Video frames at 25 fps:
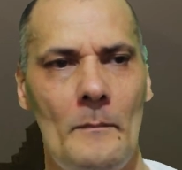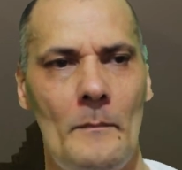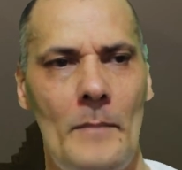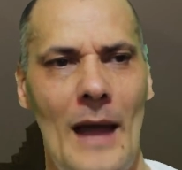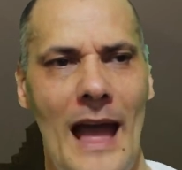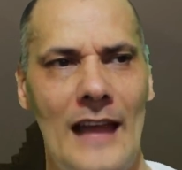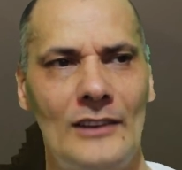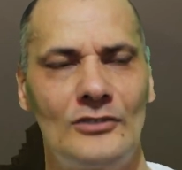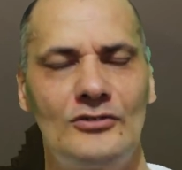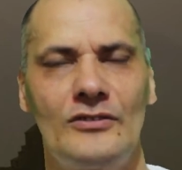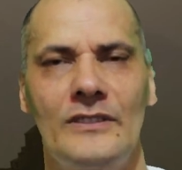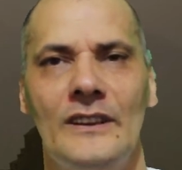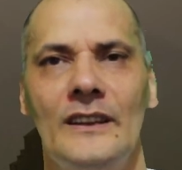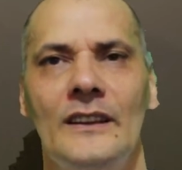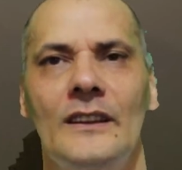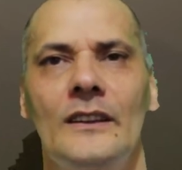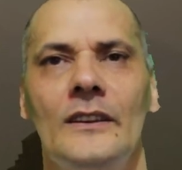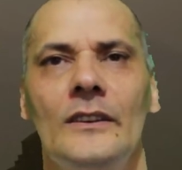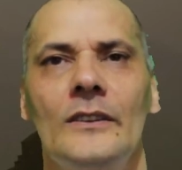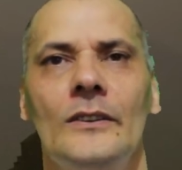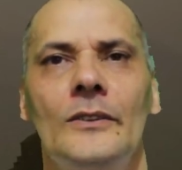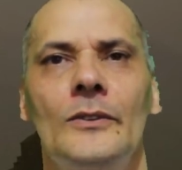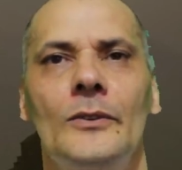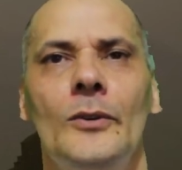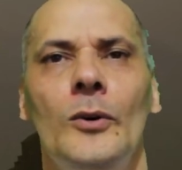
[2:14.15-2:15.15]

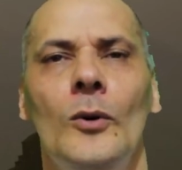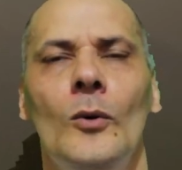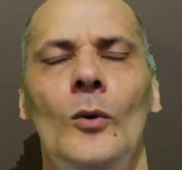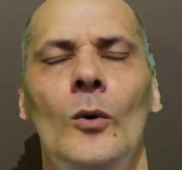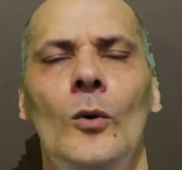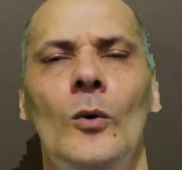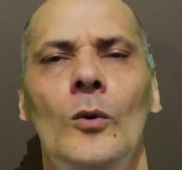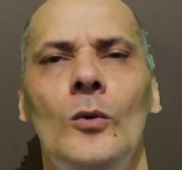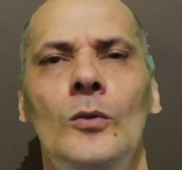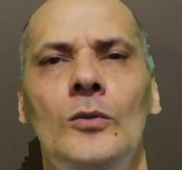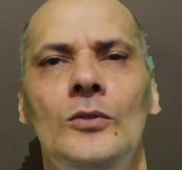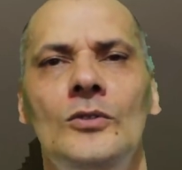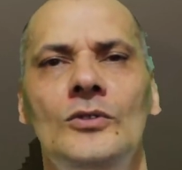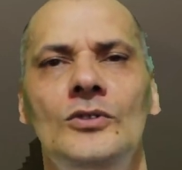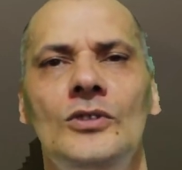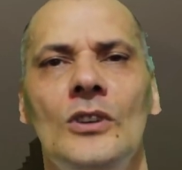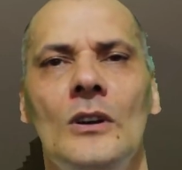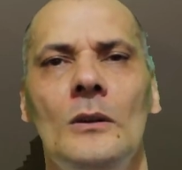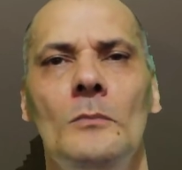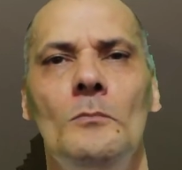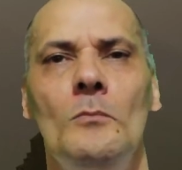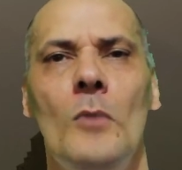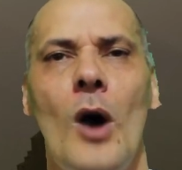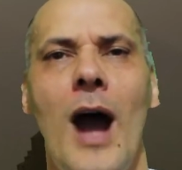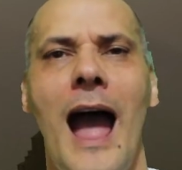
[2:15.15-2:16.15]
Patrick called
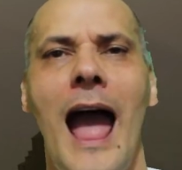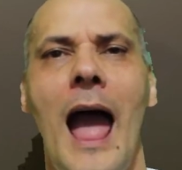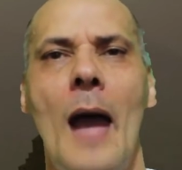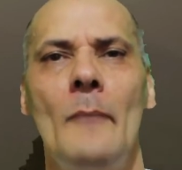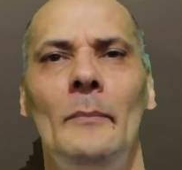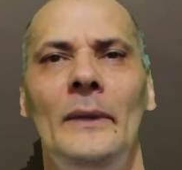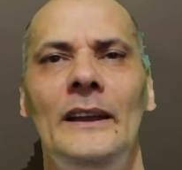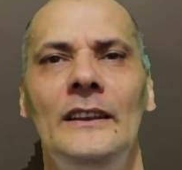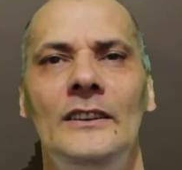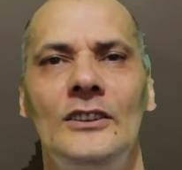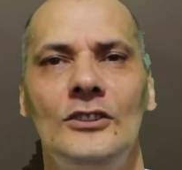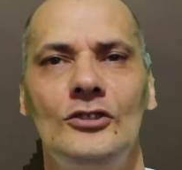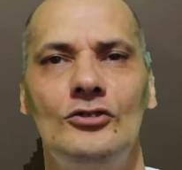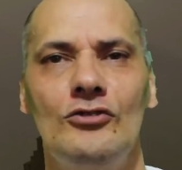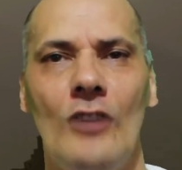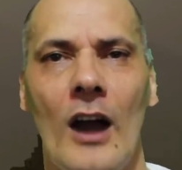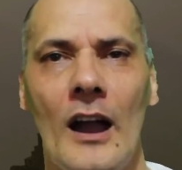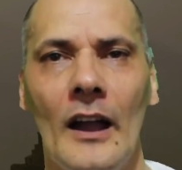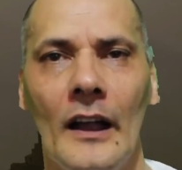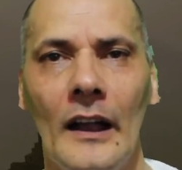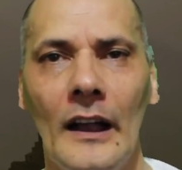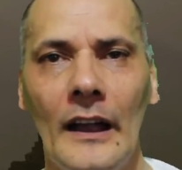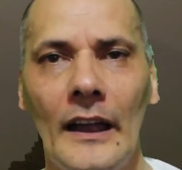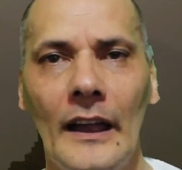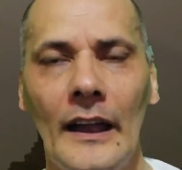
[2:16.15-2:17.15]
Muhammad
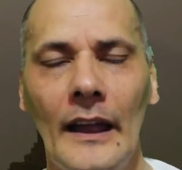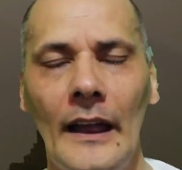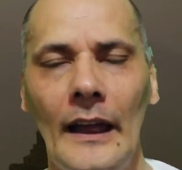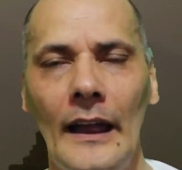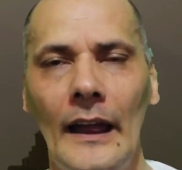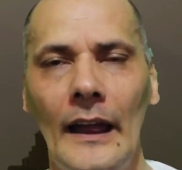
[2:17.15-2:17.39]
drunk.